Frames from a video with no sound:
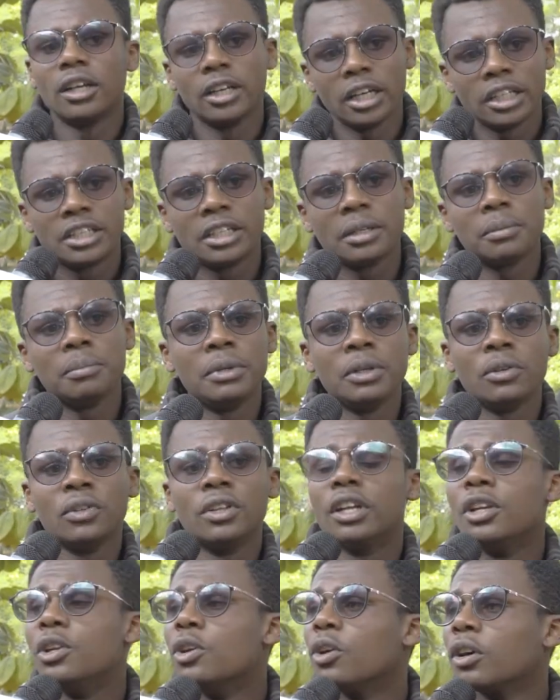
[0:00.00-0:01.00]
Let him be with
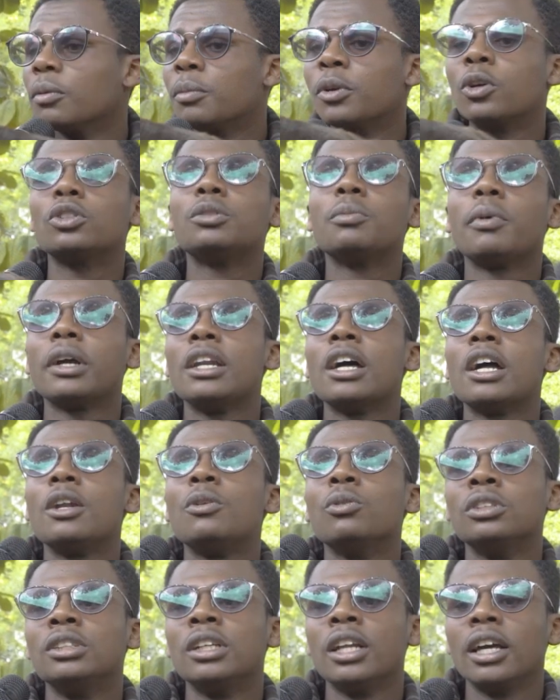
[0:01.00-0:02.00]
the dog. Because my dad
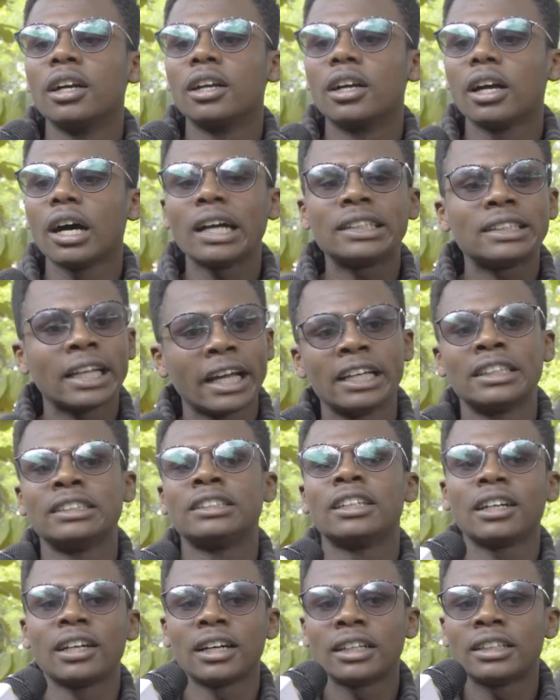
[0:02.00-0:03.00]
was like,
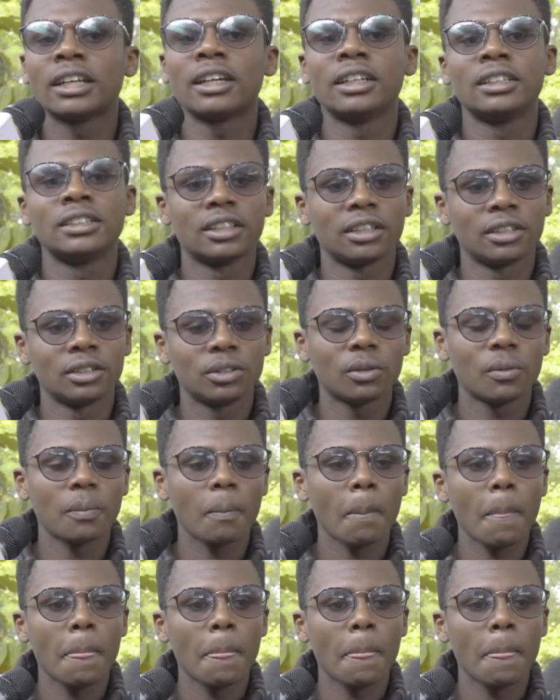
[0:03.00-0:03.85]
hataeza, you know.